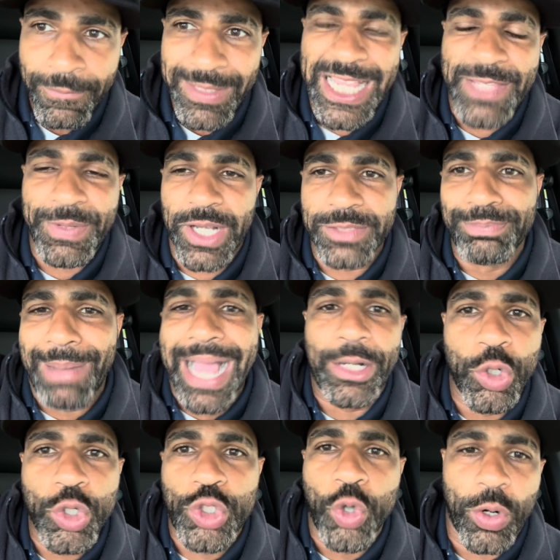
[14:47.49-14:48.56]
It's because
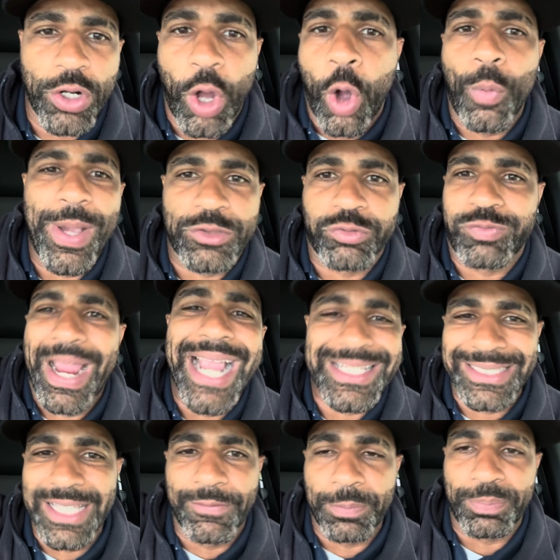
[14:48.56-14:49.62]
Michael Jordan always raised the
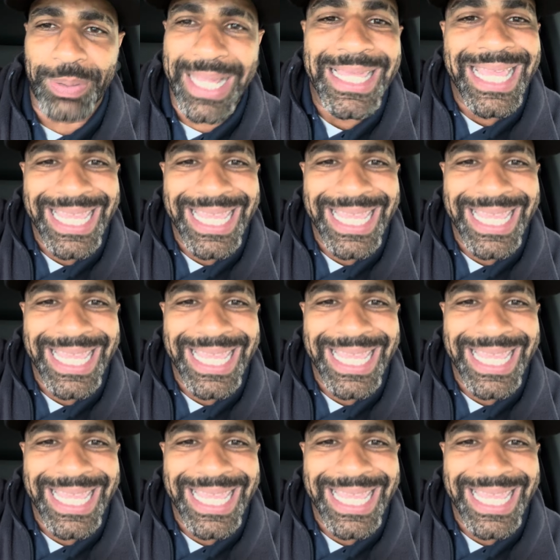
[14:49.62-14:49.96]
level of play.